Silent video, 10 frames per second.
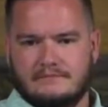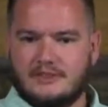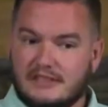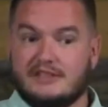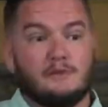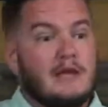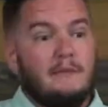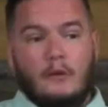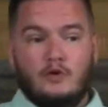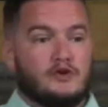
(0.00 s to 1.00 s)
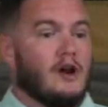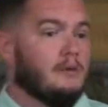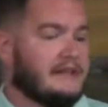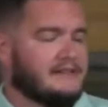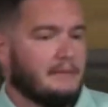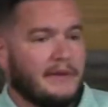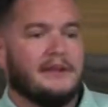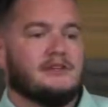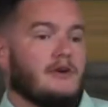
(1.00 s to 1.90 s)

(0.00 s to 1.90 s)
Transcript: Just as people who struggle with disabilities